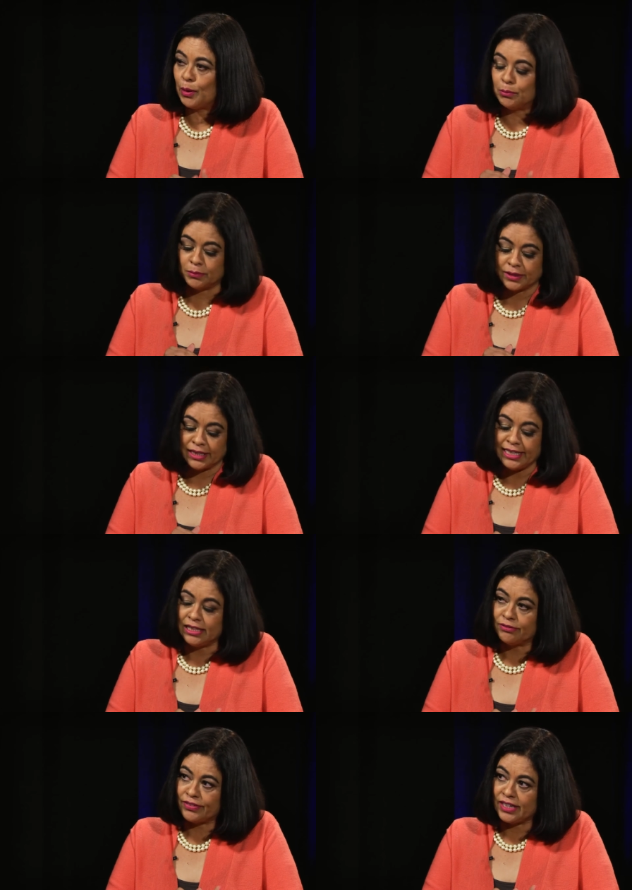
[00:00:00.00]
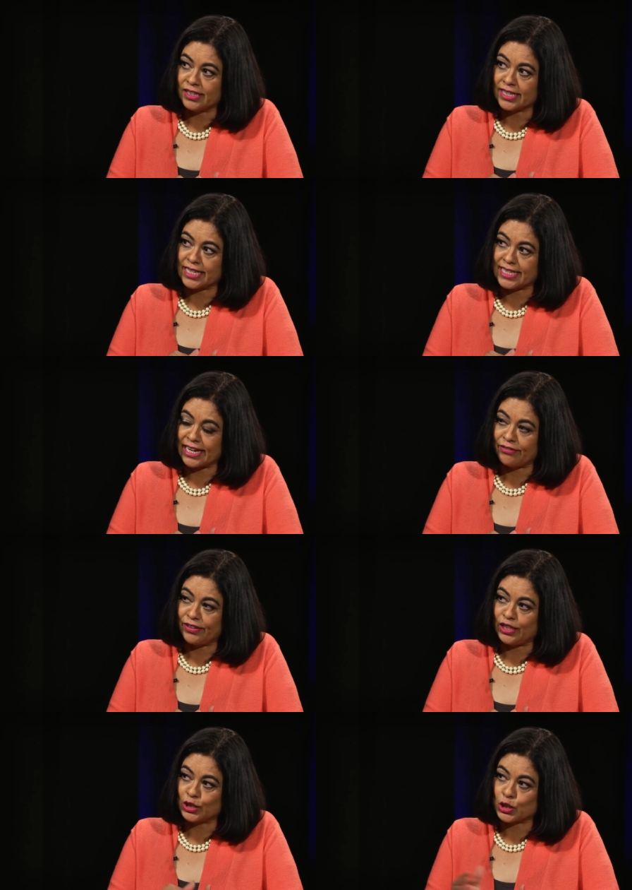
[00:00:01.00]
from the legal field and tech
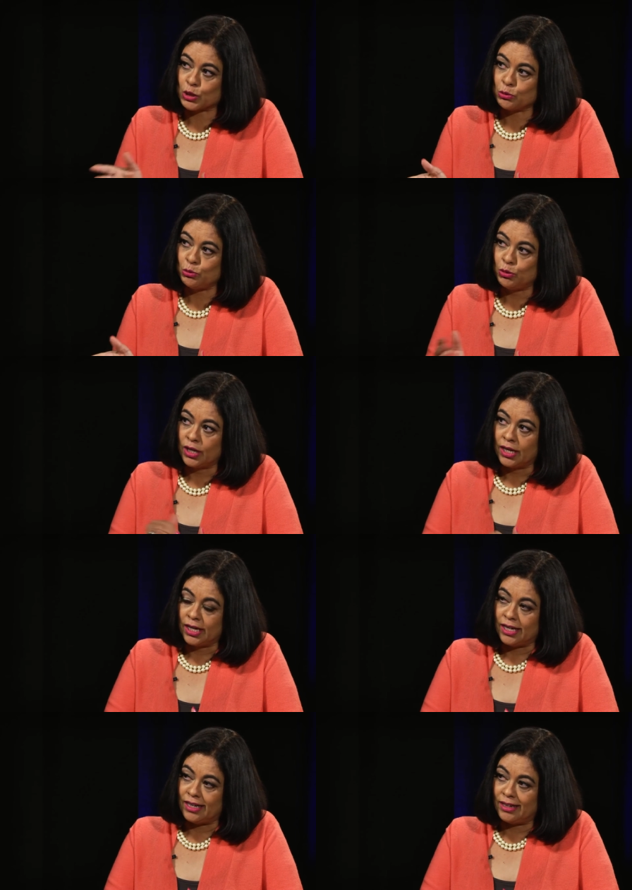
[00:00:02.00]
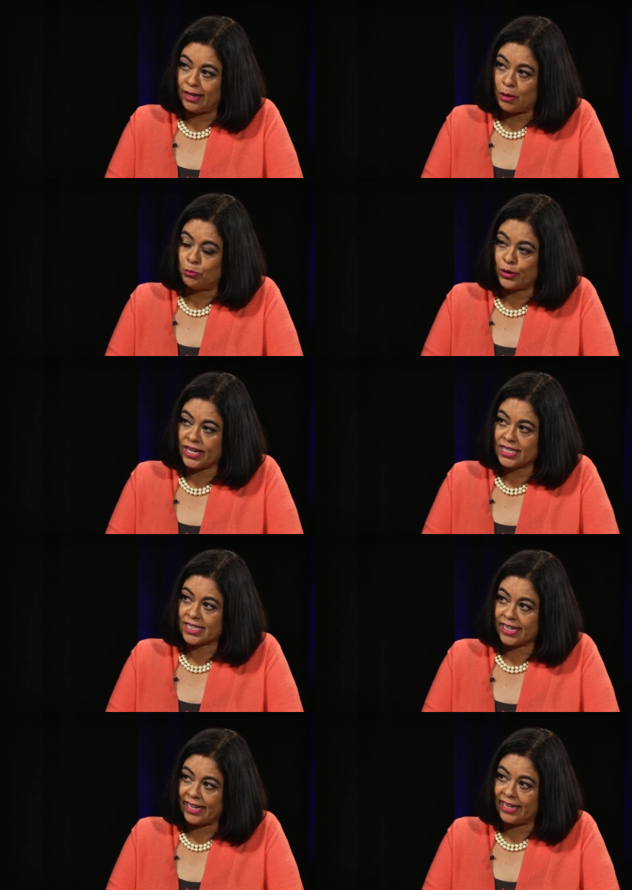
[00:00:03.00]
field to uh,
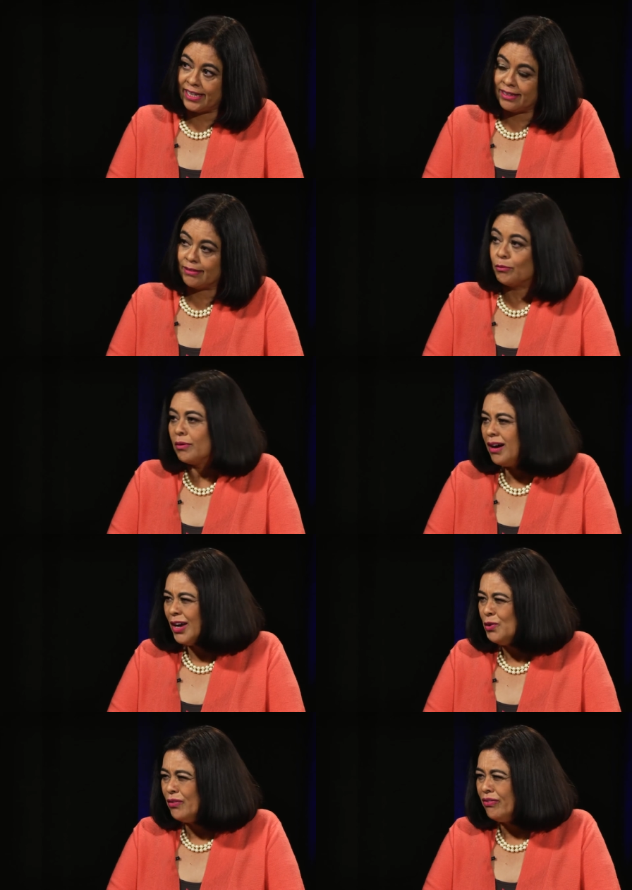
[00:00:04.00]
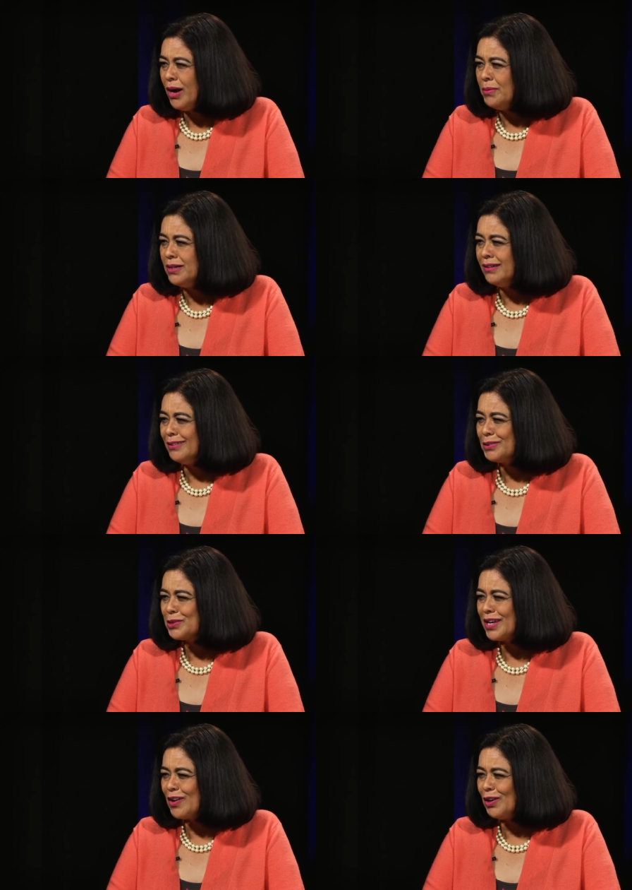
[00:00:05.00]
embrace a? Are you a farmer?
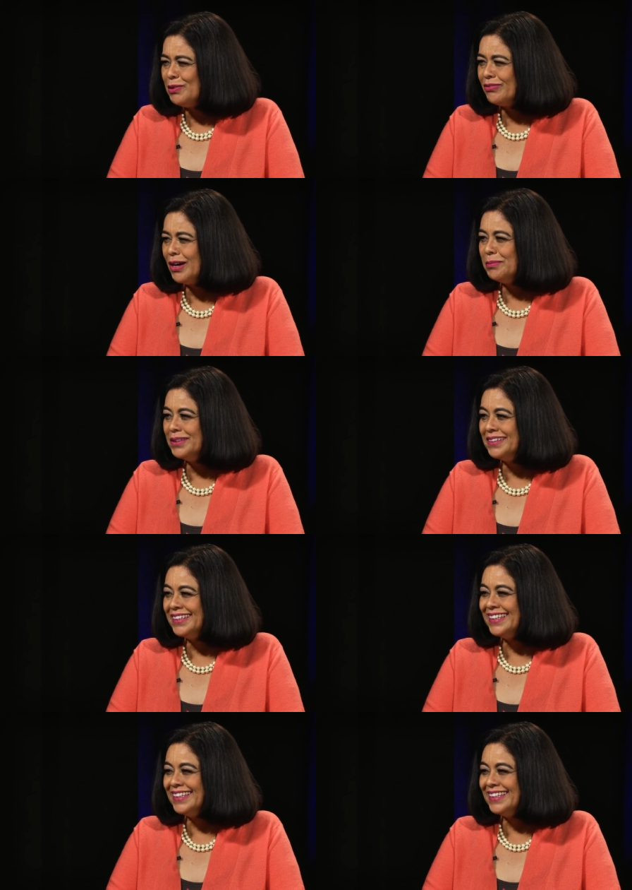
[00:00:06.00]
Should I call you a farmer?